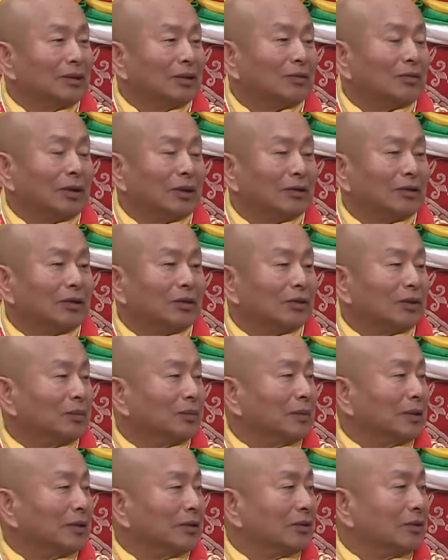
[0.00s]
it's still
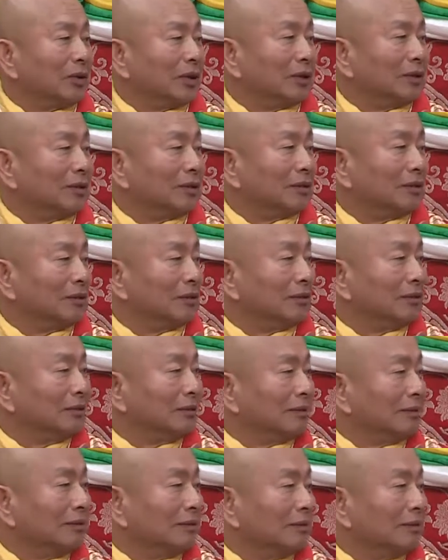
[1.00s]
very
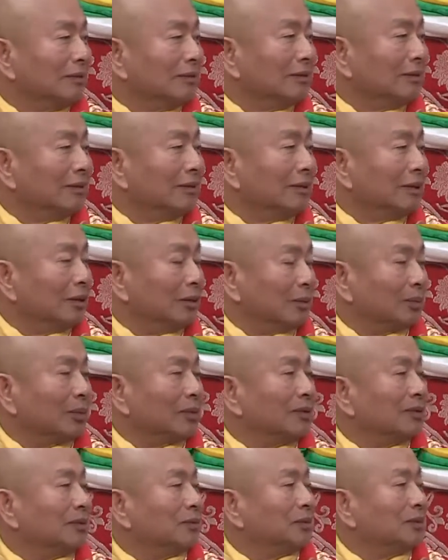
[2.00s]
eye-catching
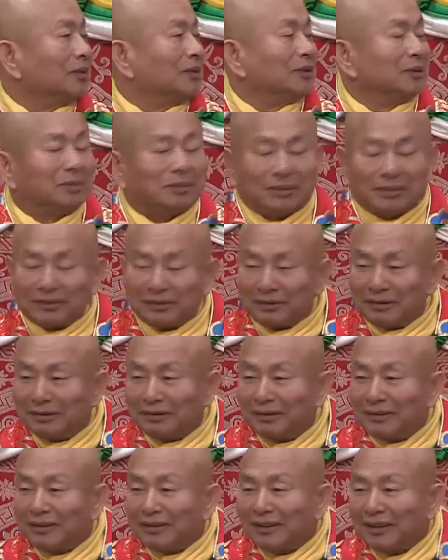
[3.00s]
because
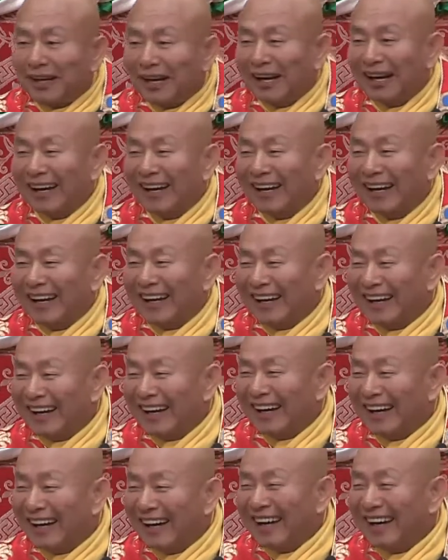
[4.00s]

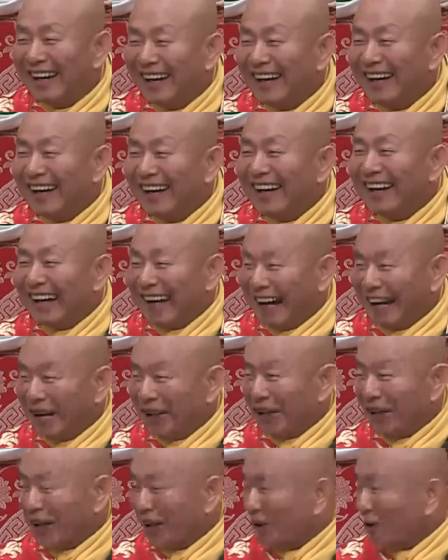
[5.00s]
it's like a
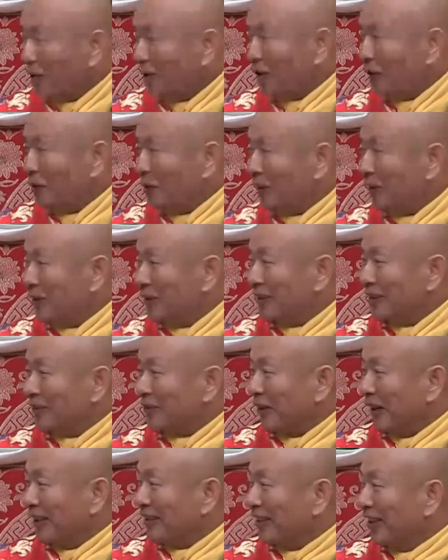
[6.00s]
brand name.
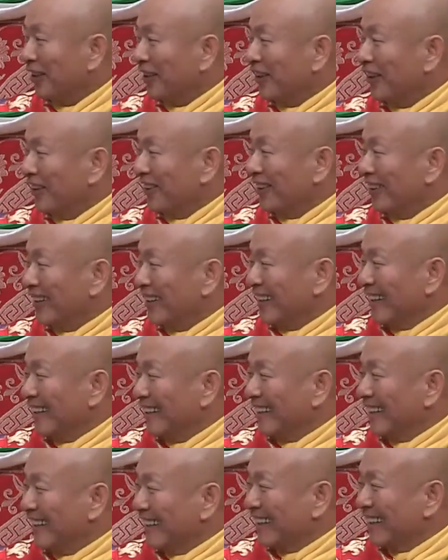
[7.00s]
Nobody else
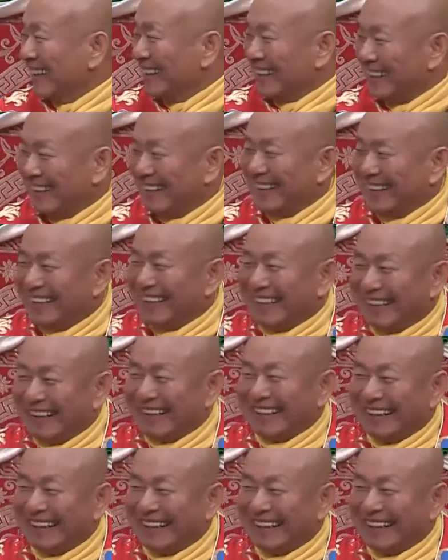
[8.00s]
would wear that, huh?